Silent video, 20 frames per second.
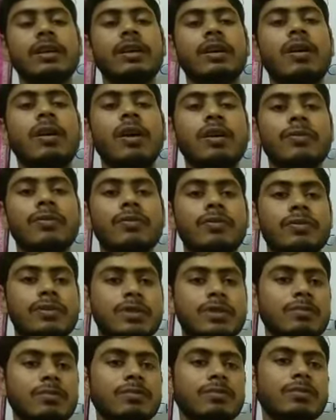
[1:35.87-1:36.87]
or
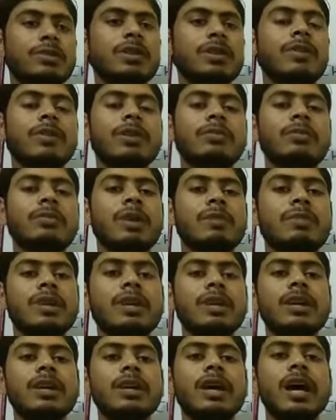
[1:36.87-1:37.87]
some sound may
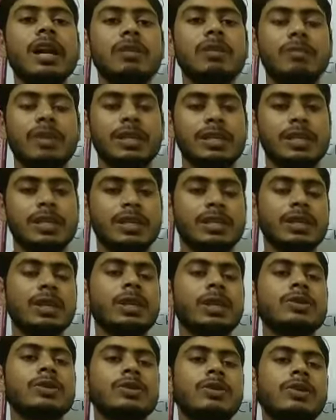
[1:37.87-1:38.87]
be unpleasant.
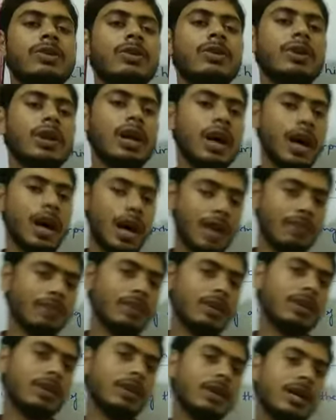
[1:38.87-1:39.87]
So I
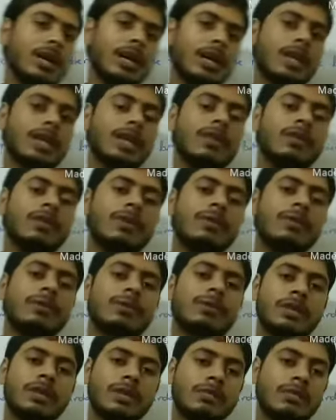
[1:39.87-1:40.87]
will give you
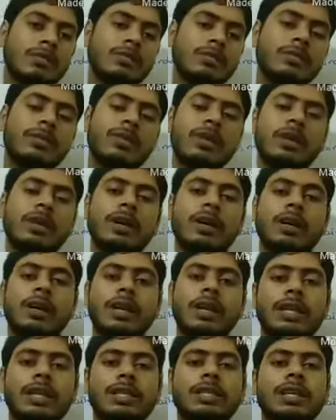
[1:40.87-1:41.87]
some
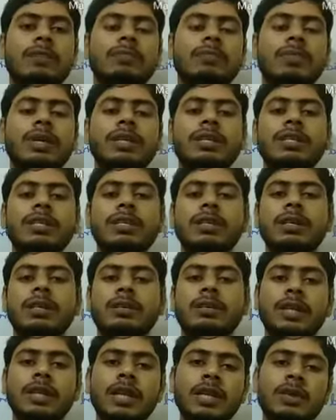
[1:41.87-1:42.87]
examples,
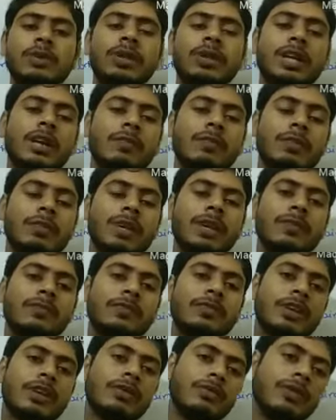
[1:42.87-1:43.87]
then you tell me
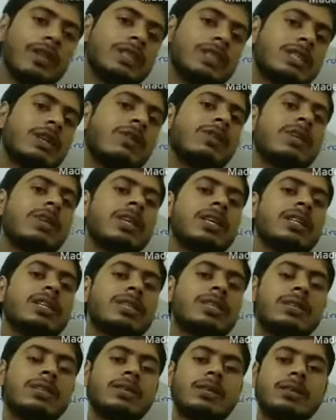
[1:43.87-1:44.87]
which sound
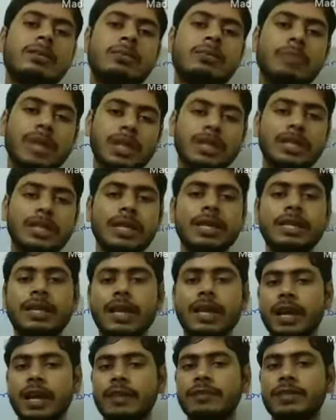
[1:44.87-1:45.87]
is
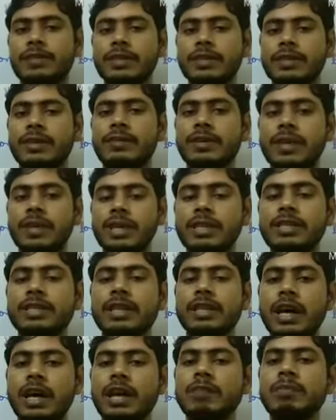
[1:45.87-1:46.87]
pleasant and which sound is
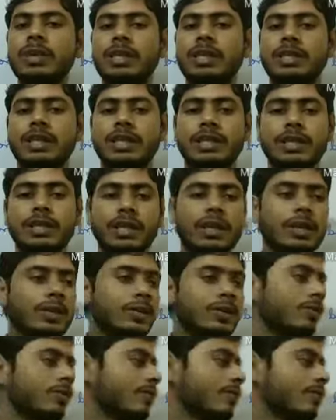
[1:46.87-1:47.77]
unpleasant. So